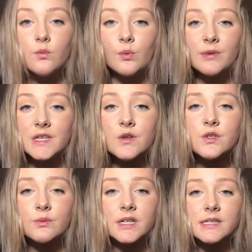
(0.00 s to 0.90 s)
We
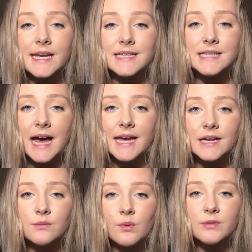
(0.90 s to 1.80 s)
use words like
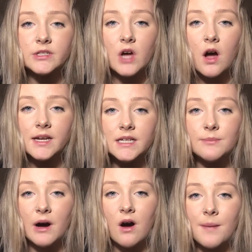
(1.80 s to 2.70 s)
diet when we're talking
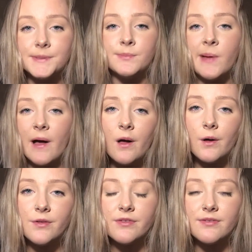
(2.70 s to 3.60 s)
about optimal
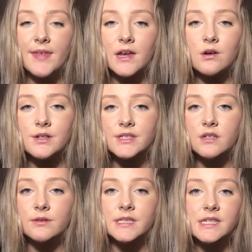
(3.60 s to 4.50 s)
health. That
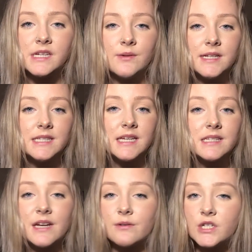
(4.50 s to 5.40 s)
also insinuates things
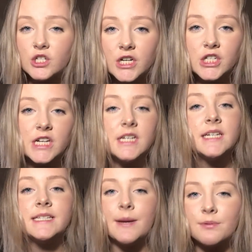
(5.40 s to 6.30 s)
like restriction
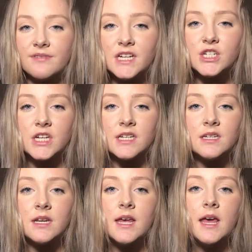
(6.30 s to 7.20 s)
and deprivation,
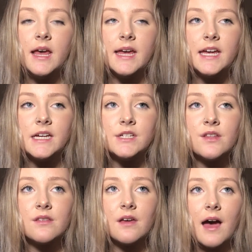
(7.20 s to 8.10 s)
and
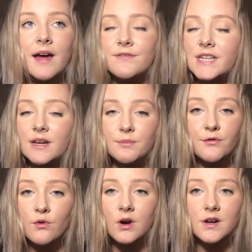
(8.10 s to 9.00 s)
I've said it
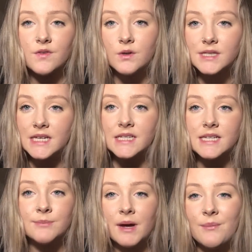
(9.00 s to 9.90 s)
before, those things
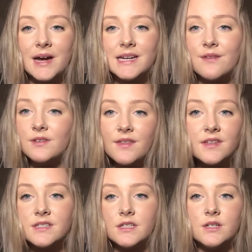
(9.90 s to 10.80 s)
in my mind have
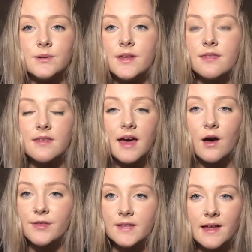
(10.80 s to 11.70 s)
nothing to do with a
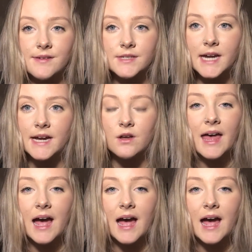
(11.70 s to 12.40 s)
healthy lifestyle.